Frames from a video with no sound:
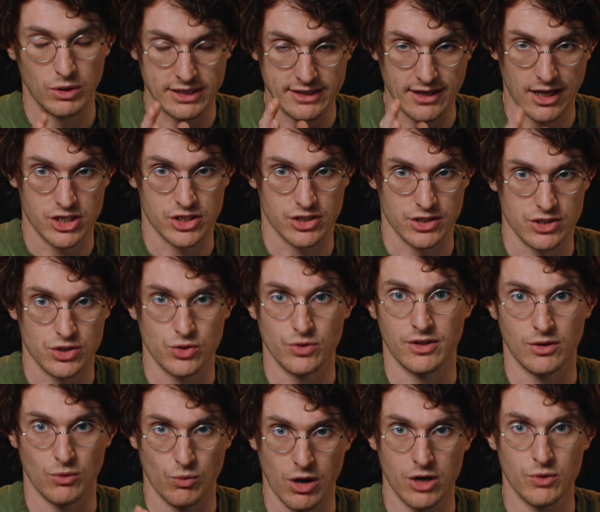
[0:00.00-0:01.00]
catch us
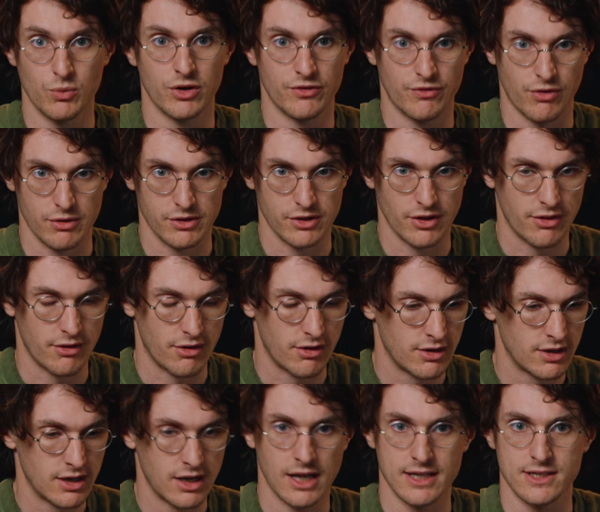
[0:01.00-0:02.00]
using one word for
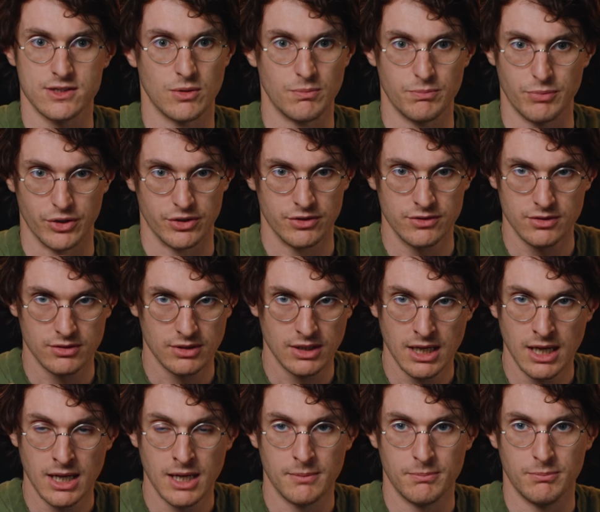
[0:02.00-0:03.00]
another at some point,
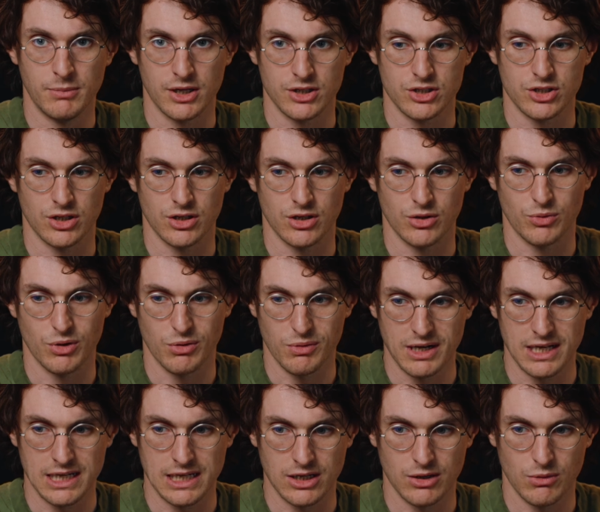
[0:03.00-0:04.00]
but we
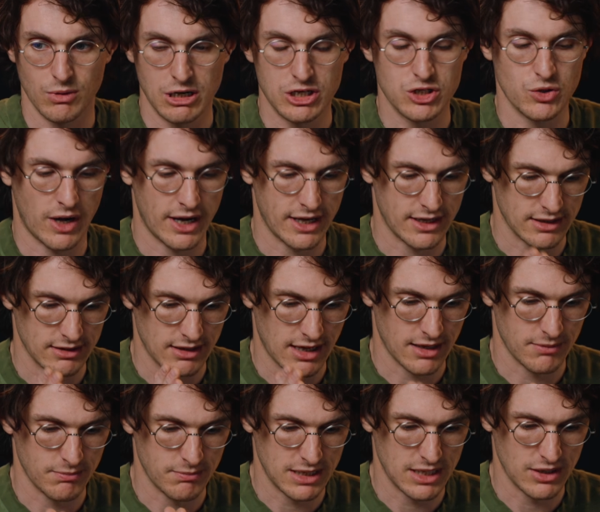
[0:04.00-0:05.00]
really try
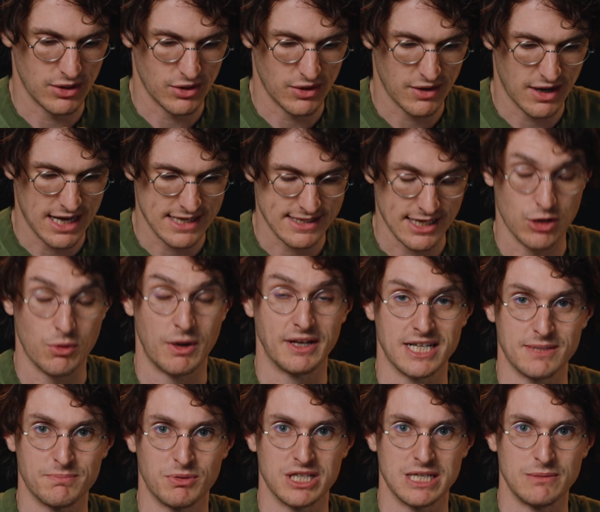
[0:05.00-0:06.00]
and be as accurate
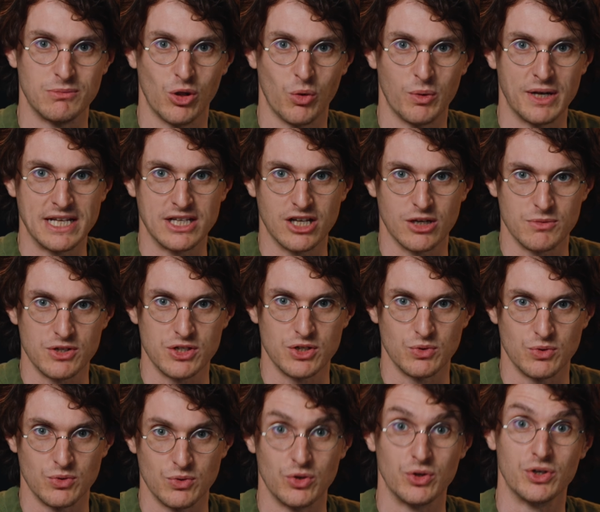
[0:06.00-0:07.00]
as possible when it comes
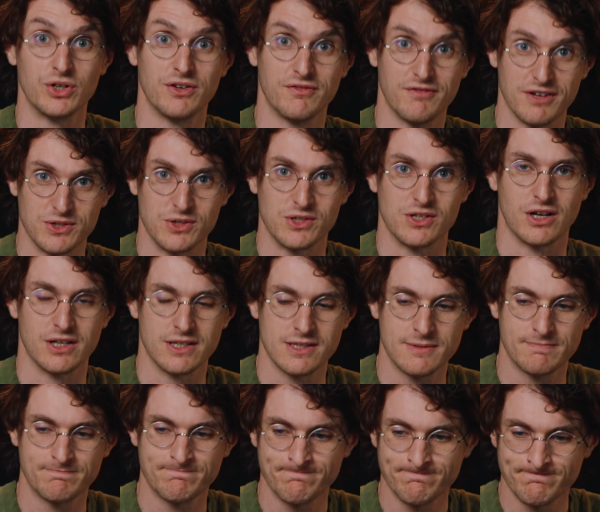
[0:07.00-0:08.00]
to look versus
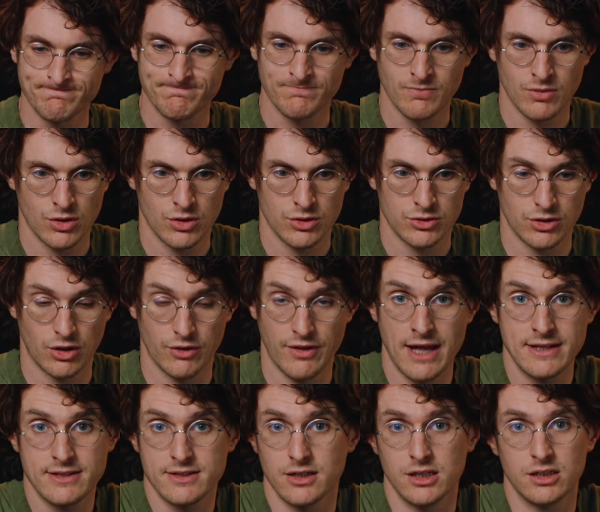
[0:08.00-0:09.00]
LUTs. So
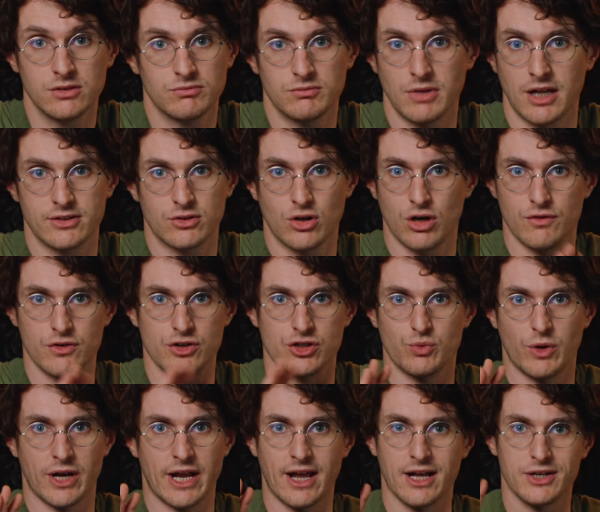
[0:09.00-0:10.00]
that's it. That covers
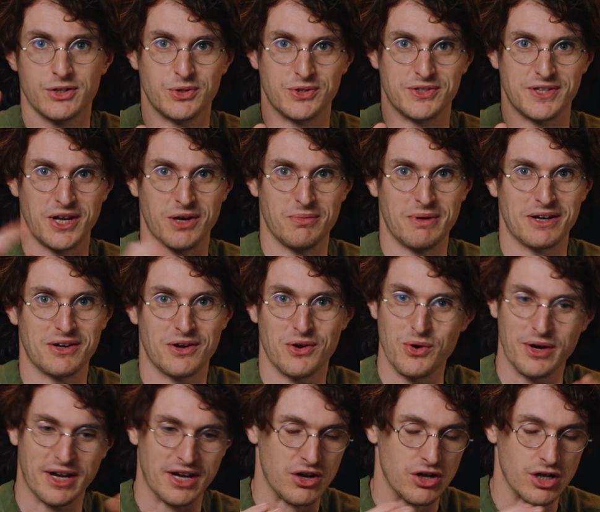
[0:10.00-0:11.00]
what I had to say about
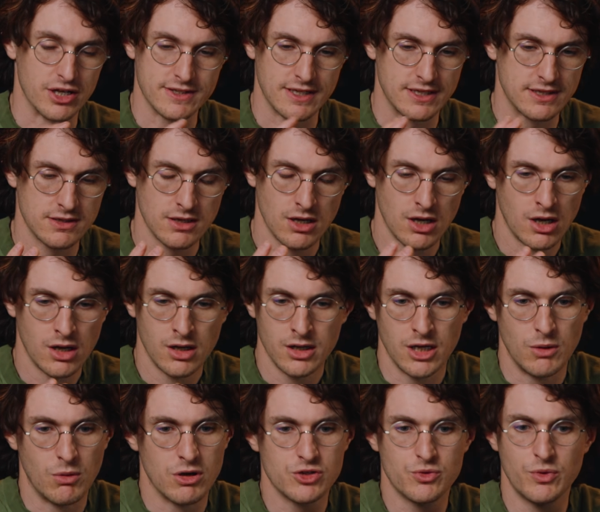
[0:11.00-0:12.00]
look and LUTs.
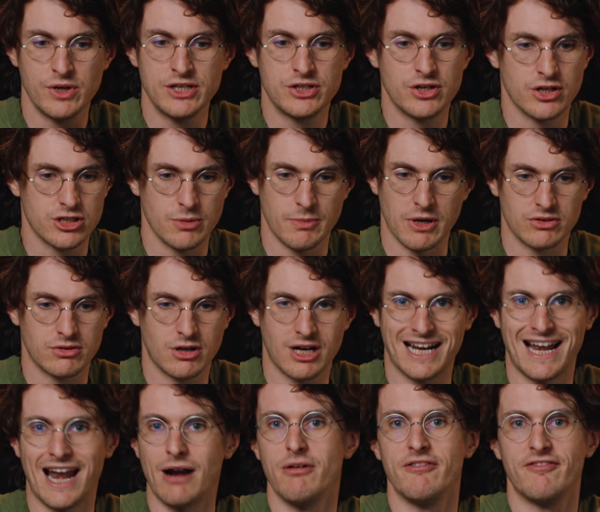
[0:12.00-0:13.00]
It was really just about
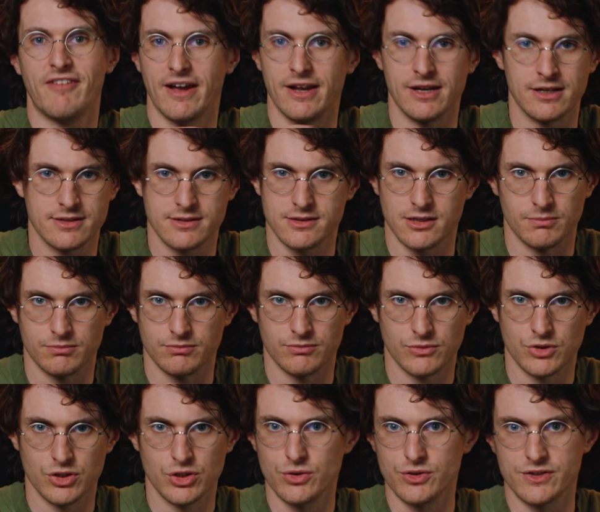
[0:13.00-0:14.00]
clarifying some
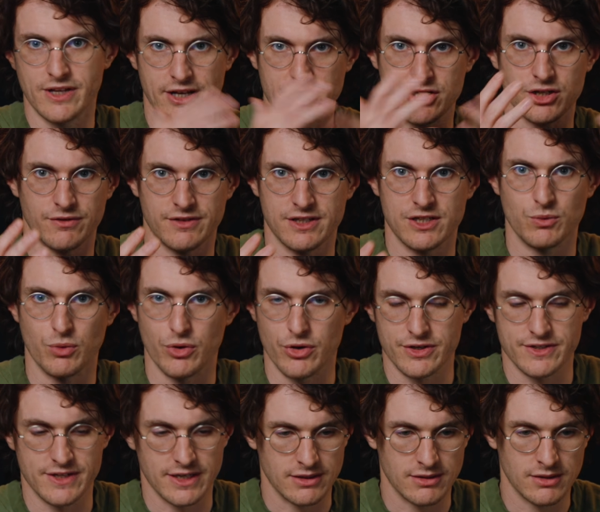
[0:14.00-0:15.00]
usage of these
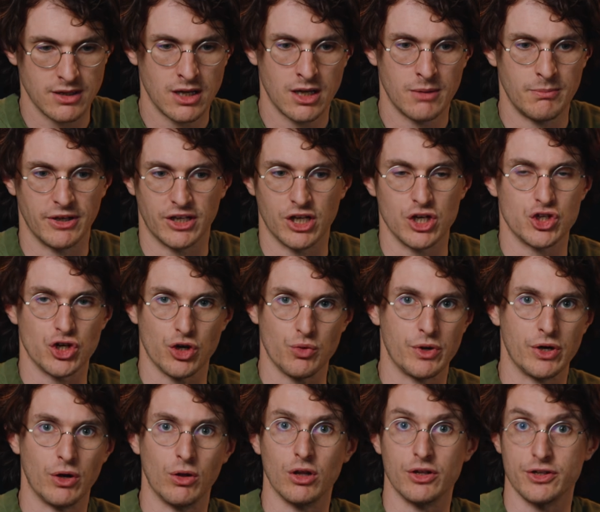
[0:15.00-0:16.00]
words and making sure
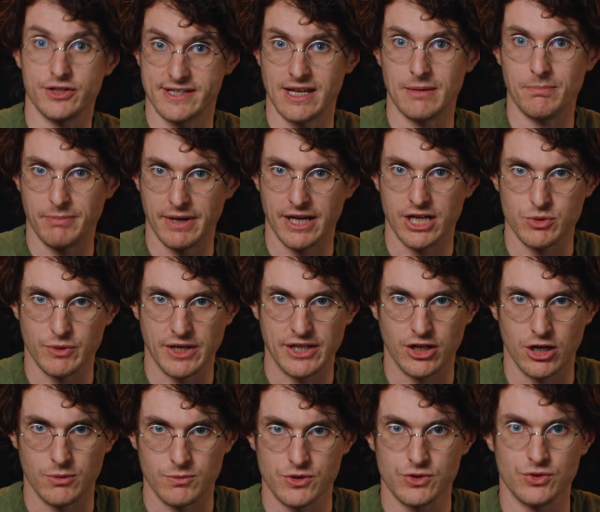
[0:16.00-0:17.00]
we're all on the same page when it
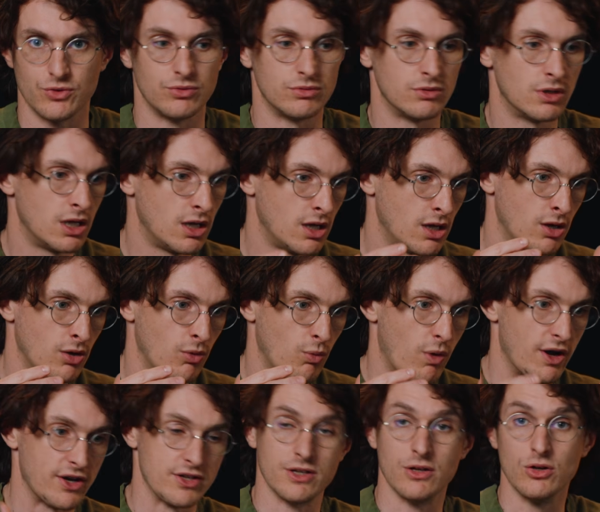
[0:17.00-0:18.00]
comes to
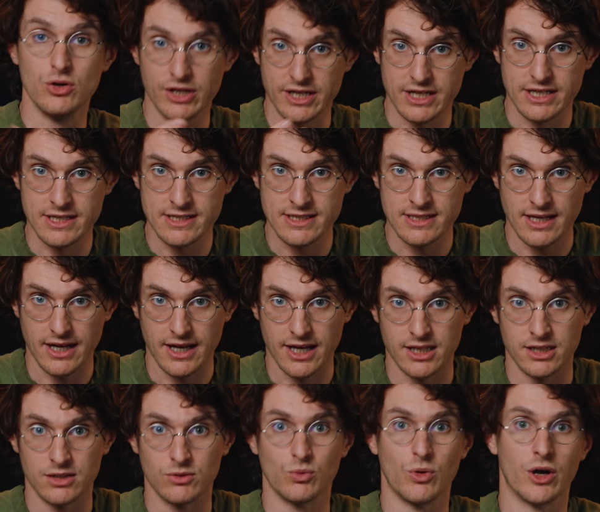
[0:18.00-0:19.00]
what a look is
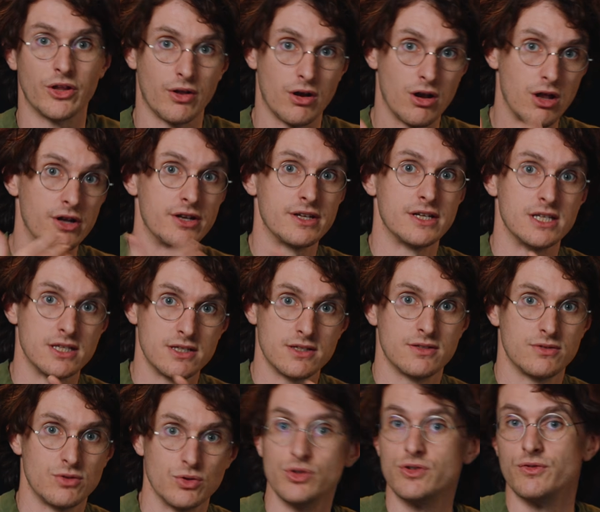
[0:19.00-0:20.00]
and what a LUT
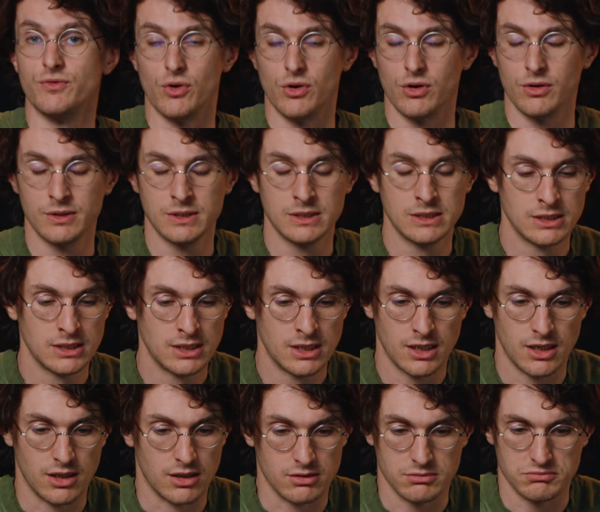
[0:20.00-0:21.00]
is used for.
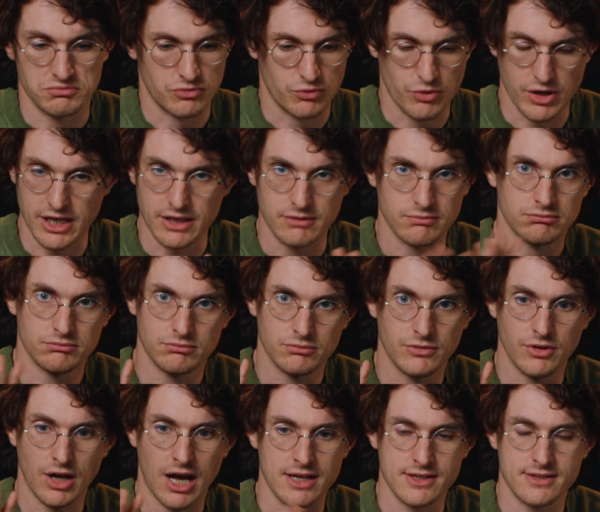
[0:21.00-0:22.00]
Really
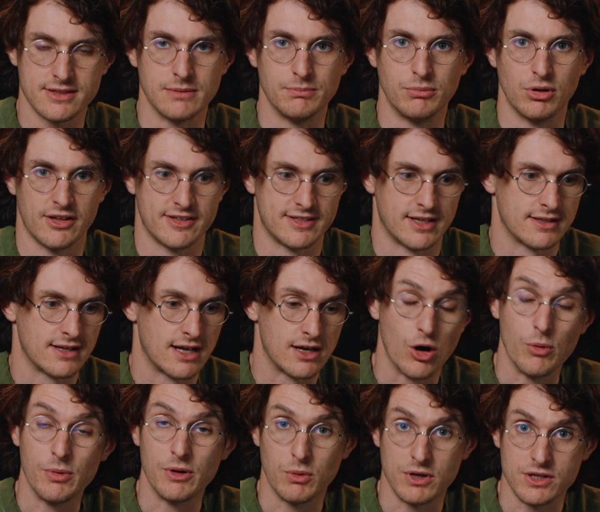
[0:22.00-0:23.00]
as simple as that. I
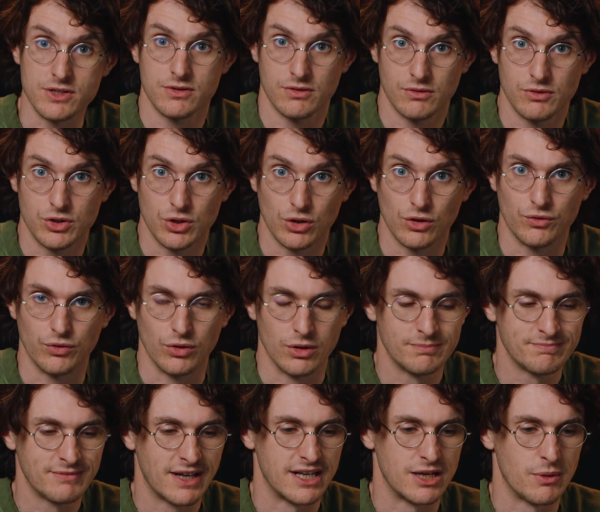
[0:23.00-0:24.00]
hope it was useful
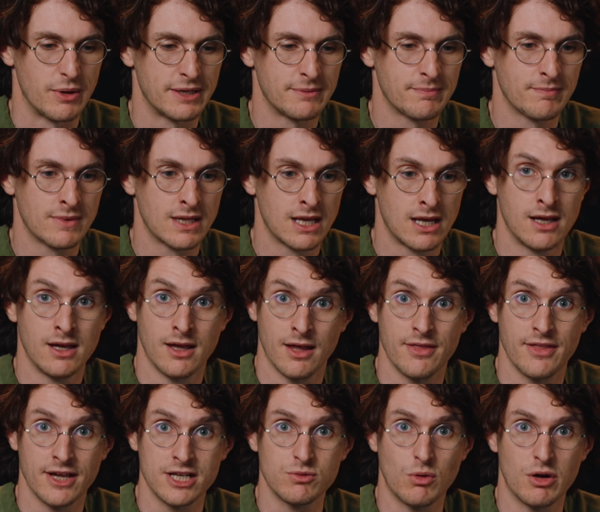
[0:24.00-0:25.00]
anyway.
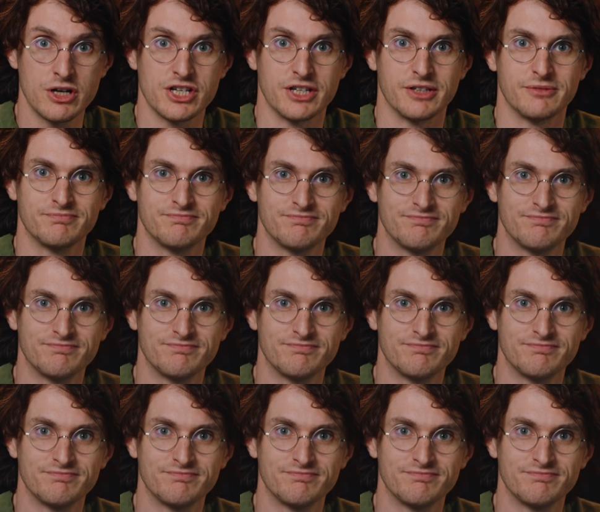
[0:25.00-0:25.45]
Thanks for watching.